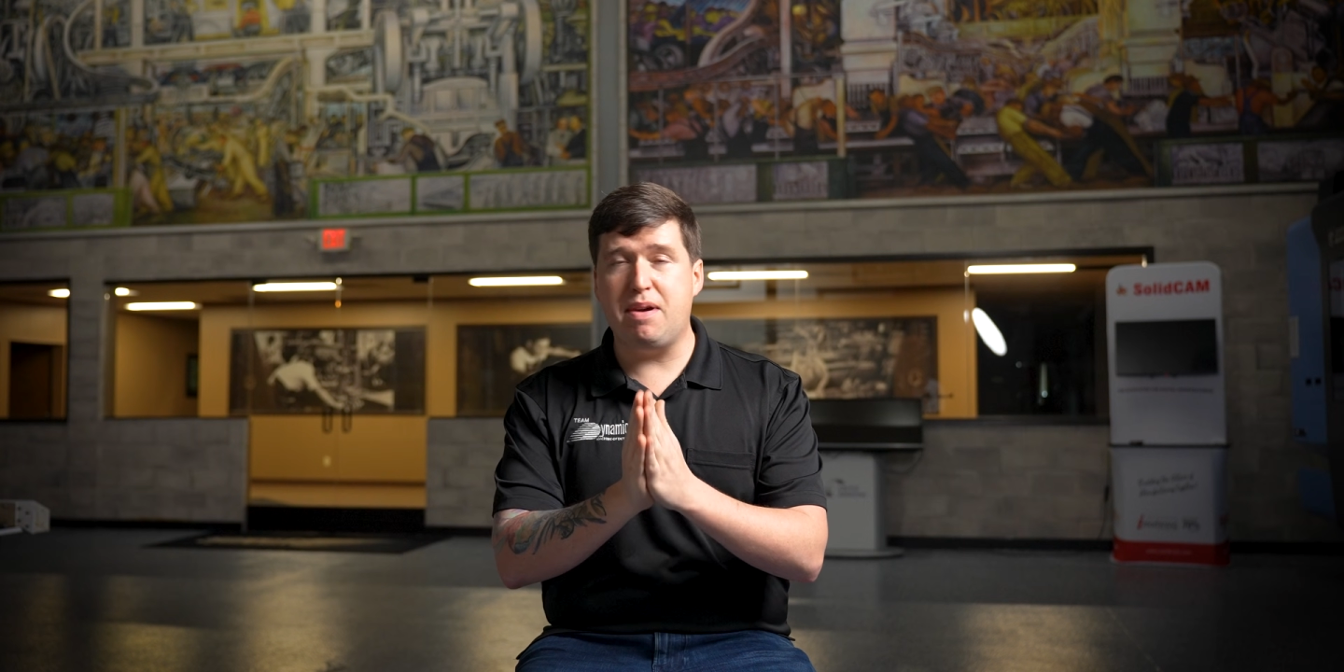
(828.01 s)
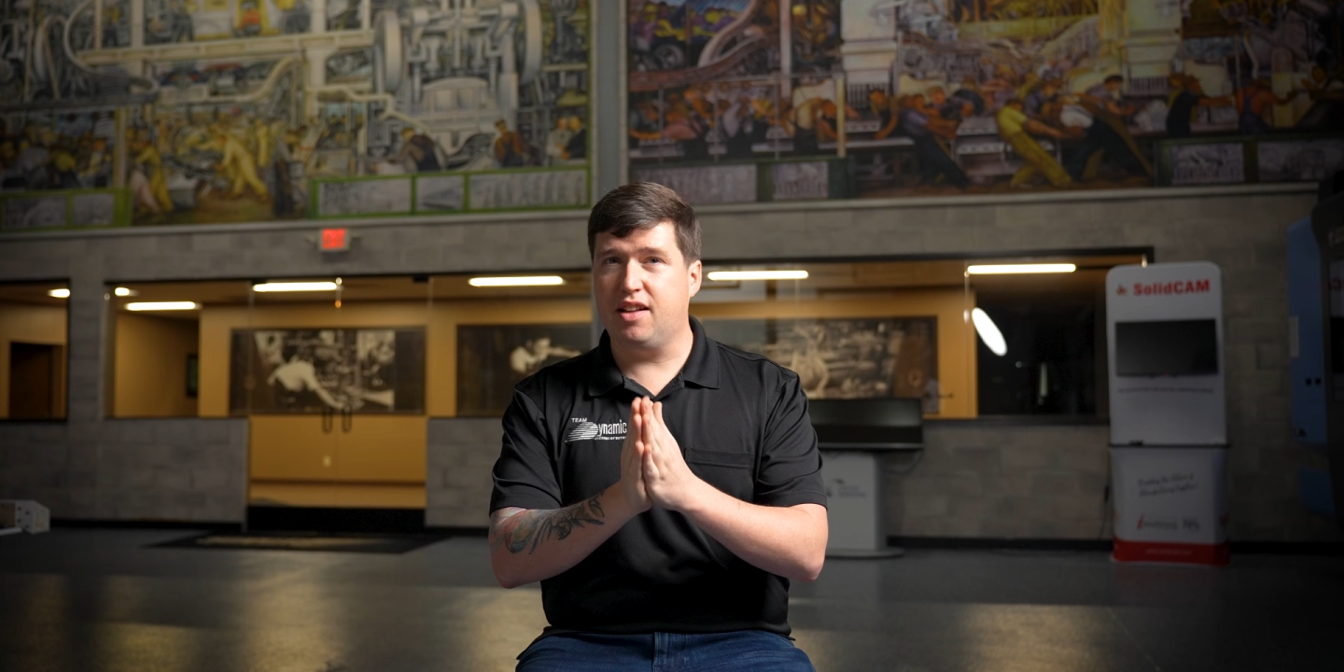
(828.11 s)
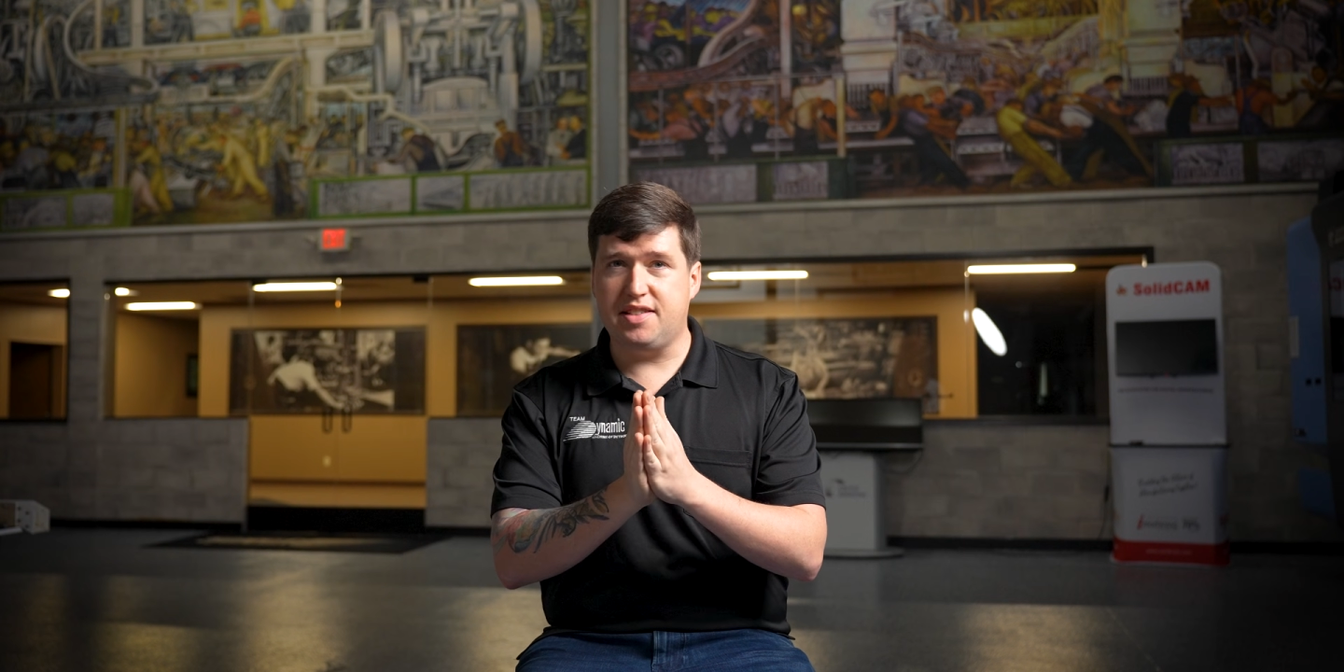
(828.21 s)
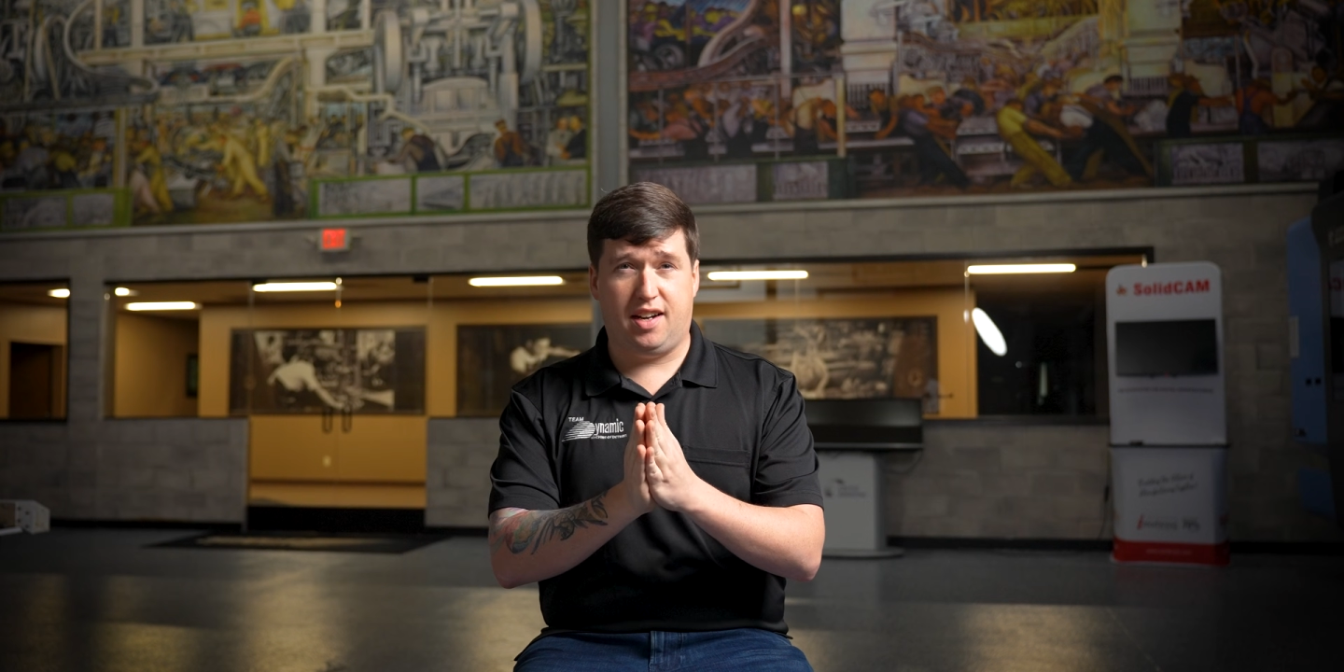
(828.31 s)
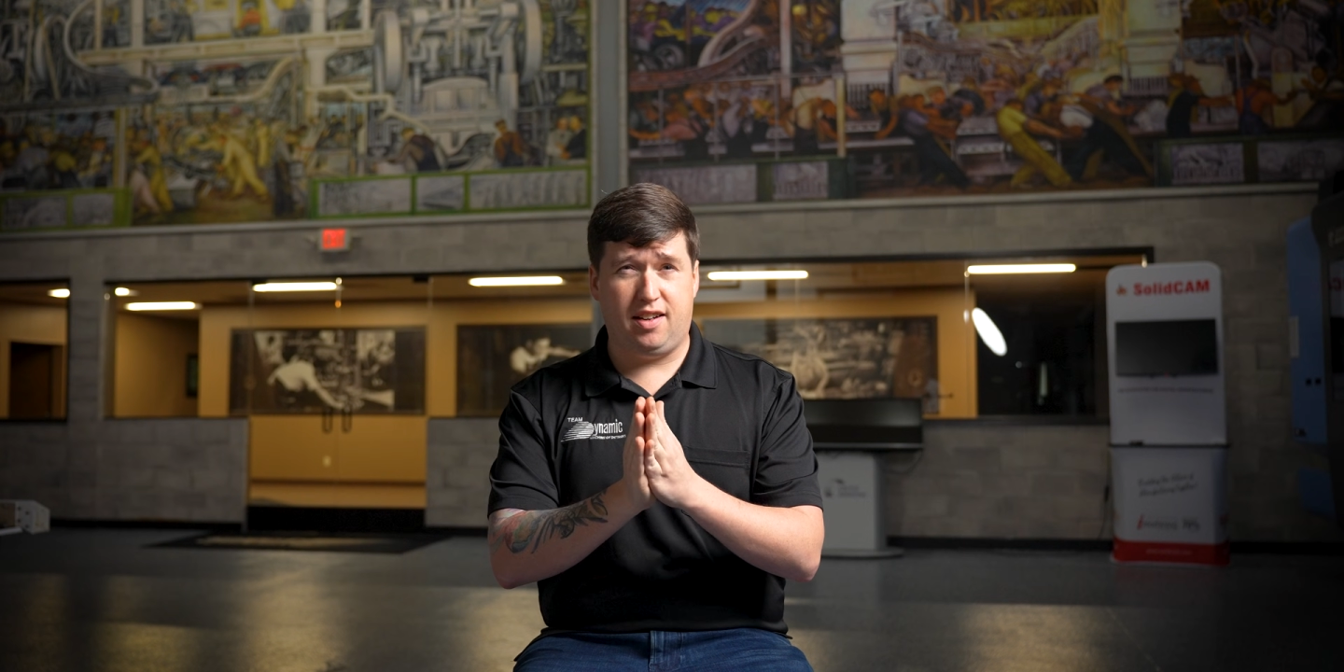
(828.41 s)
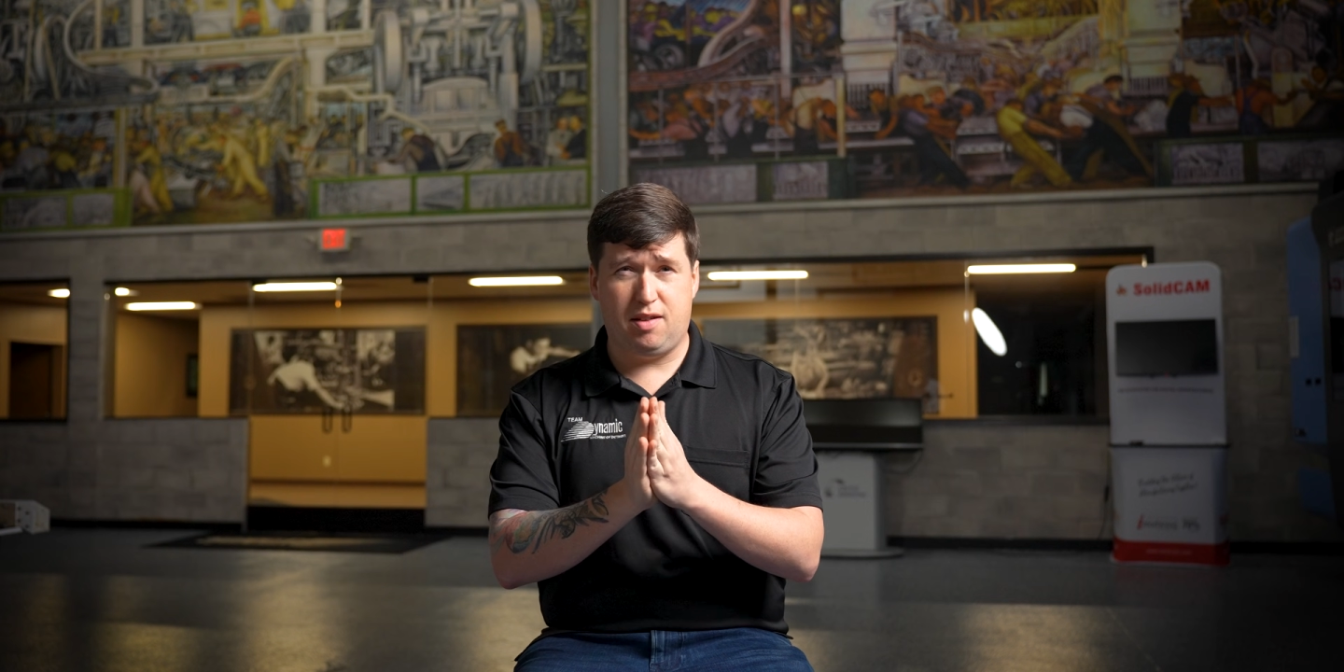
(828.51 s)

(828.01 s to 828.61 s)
been listening